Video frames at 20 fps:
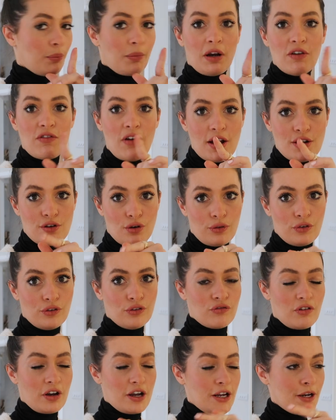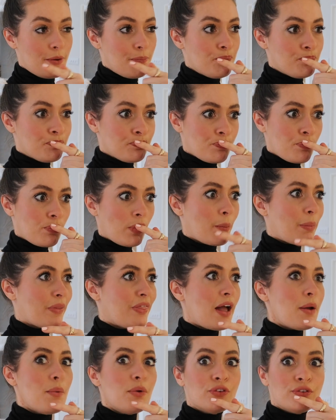I'm gonna write it on the screen.
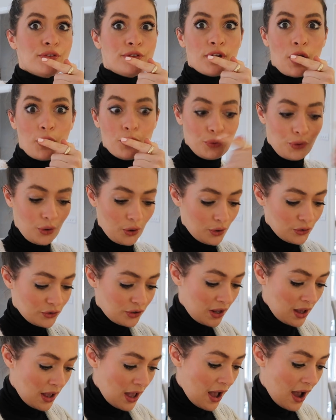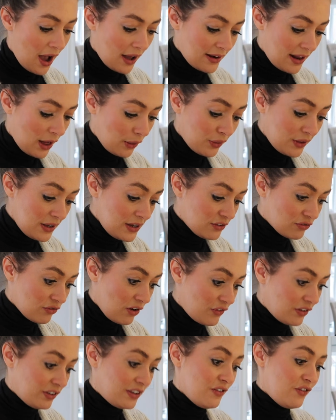But they were so good. And now these
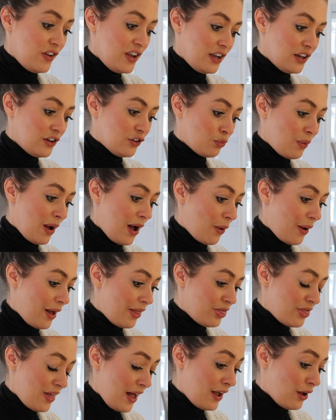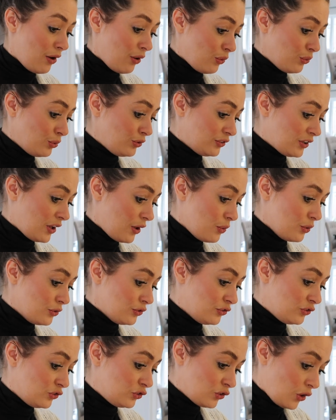are obviously vegan as well, and they are also
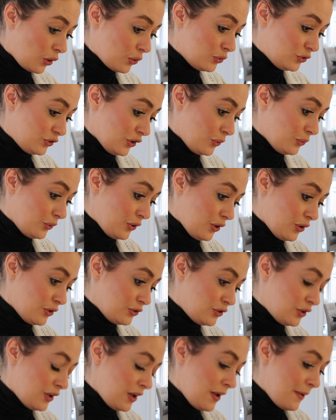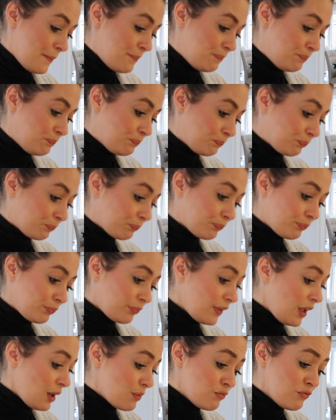so, so good.
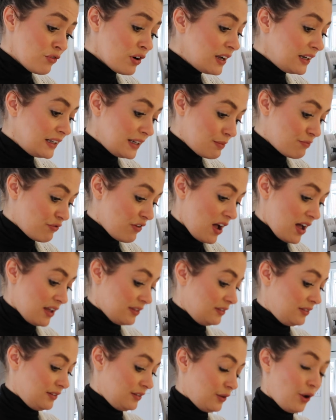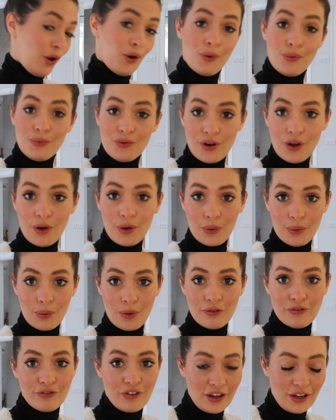I'm really impressed. Who
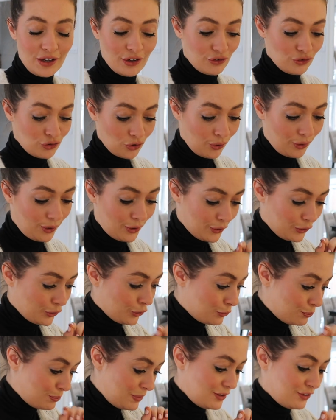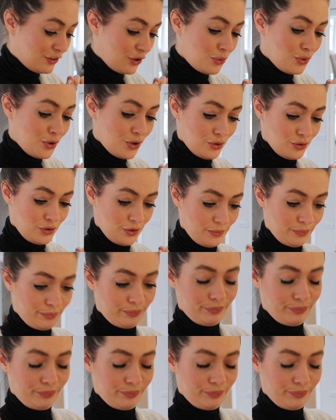knew vegan chocolate could be so good?